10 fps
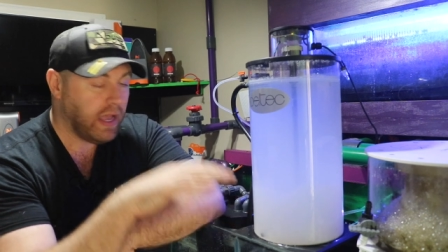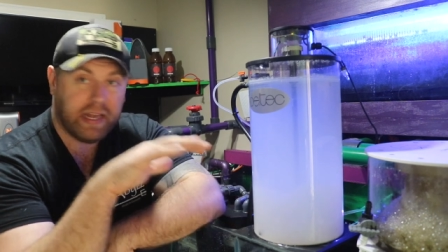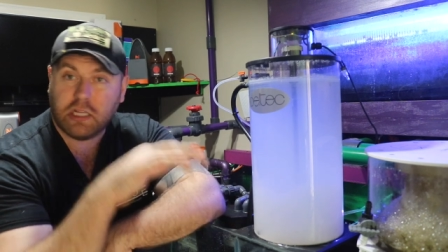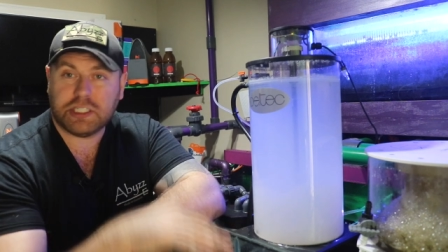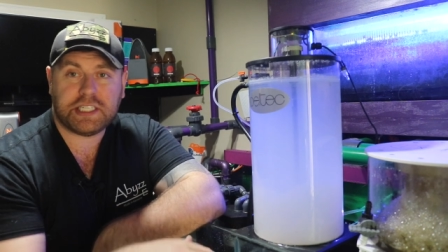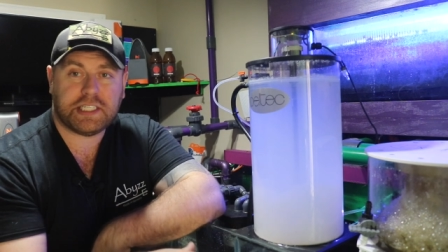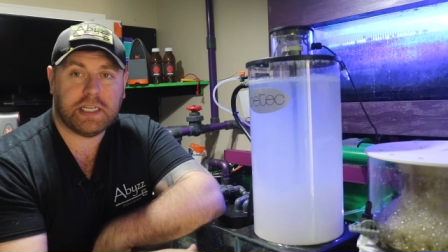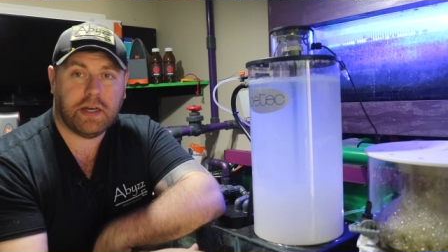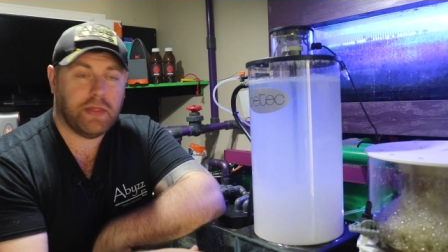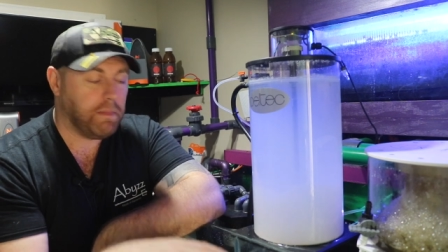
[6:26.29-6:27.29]
and it'll just
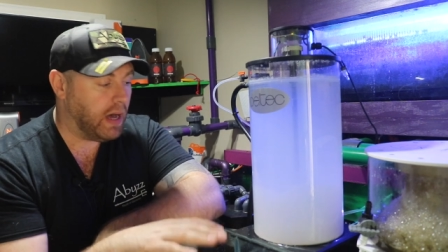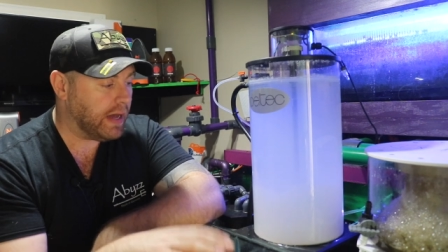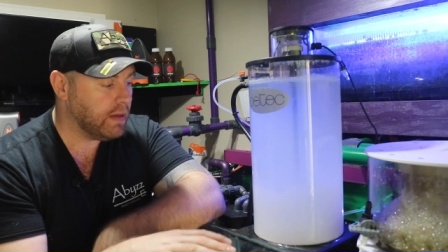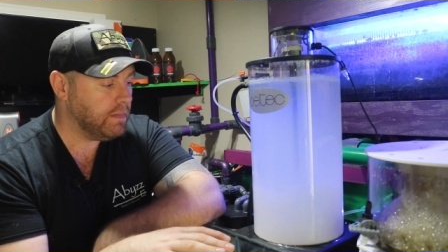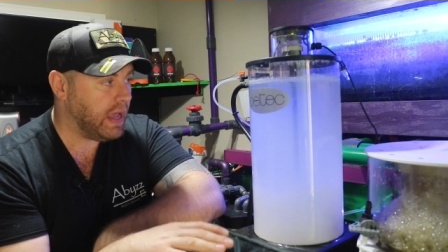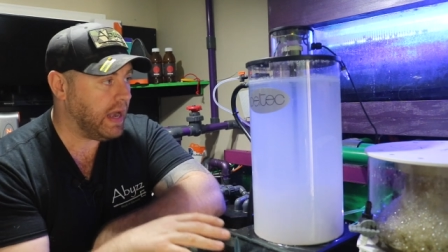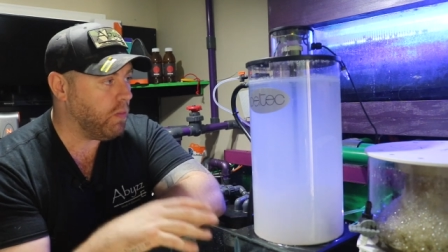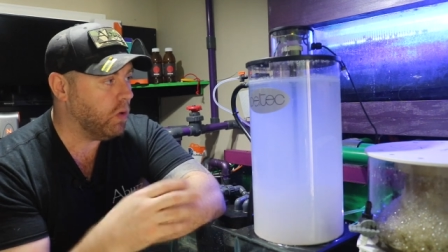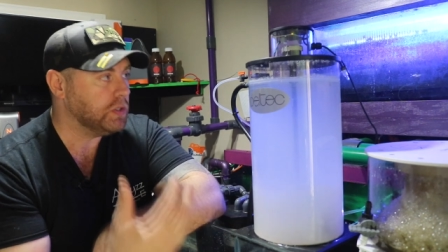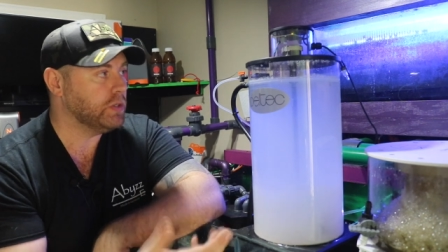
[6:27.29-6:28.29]
sit on the bottom and
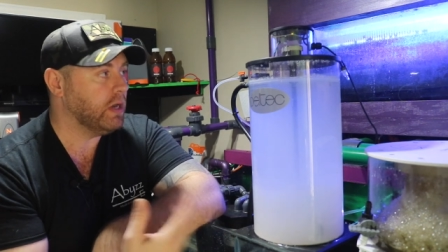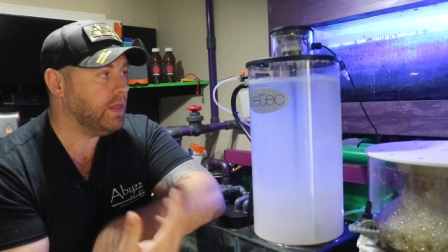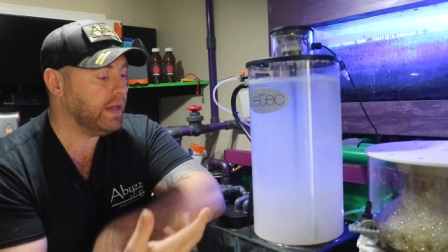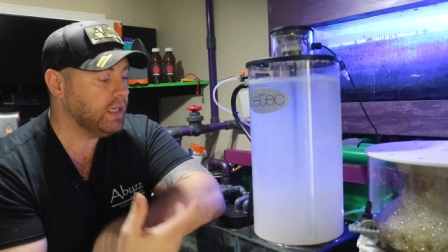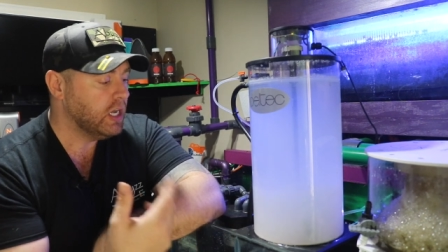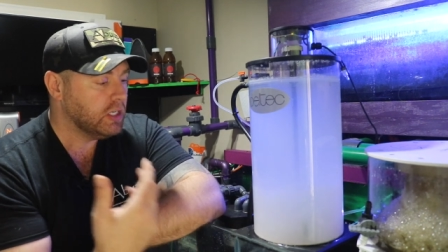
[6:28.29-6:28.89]
it won't do anything.